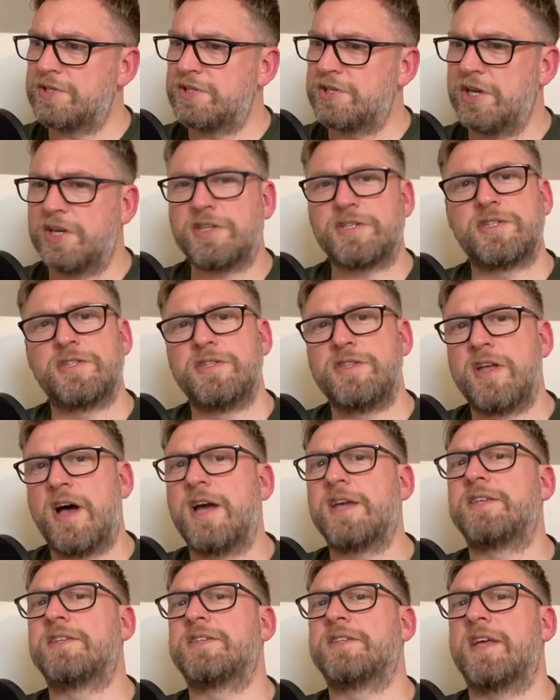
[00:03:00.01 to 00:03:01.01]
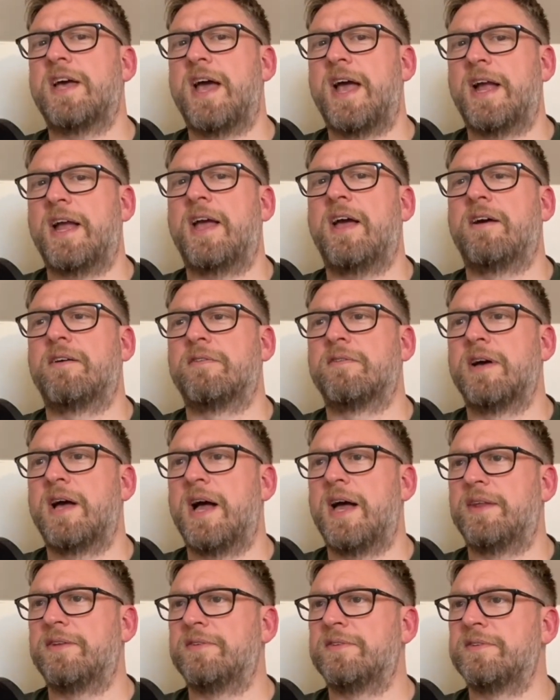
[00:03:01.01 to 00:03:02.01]
just nice to hang out
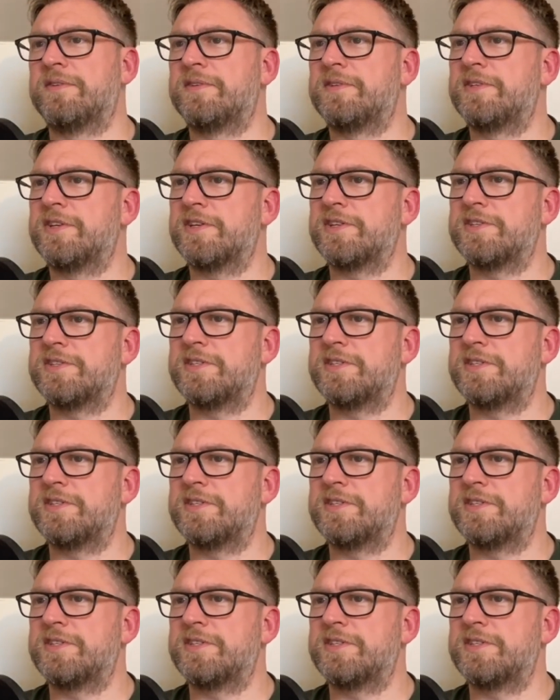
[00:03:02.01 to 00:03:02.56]
and just